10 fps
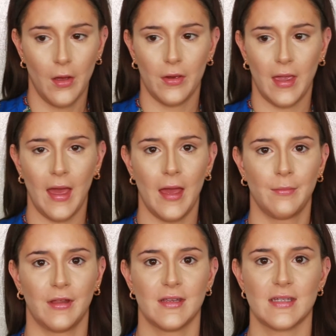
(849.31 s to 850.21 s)
Okay, I'm
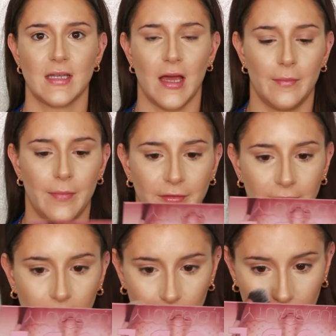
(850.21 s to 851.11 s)
going to start
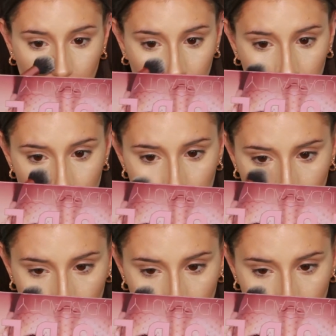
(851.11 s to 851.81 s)
buffing it in